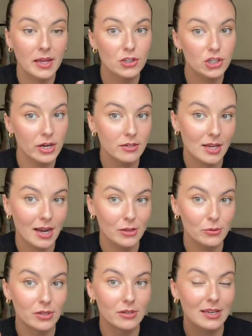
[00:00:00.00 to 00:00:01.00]
and share to
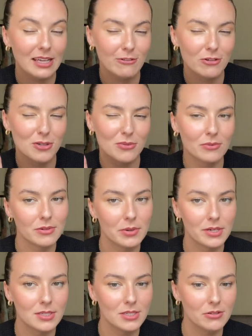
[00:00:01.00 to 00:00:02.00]
anyone, even just one
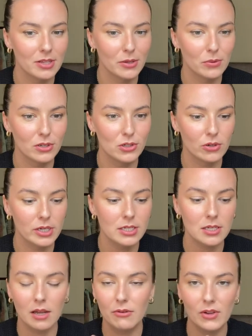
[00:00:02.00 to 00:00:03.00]
person you think would enjoy it.
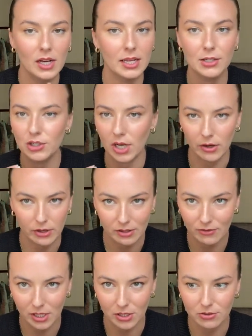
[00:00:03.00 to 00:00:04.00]
I feel like sharing the
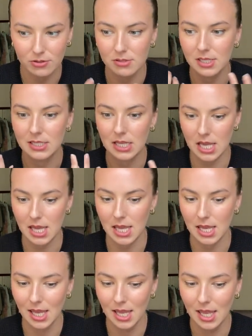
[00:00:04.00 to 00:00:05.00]
videos is key.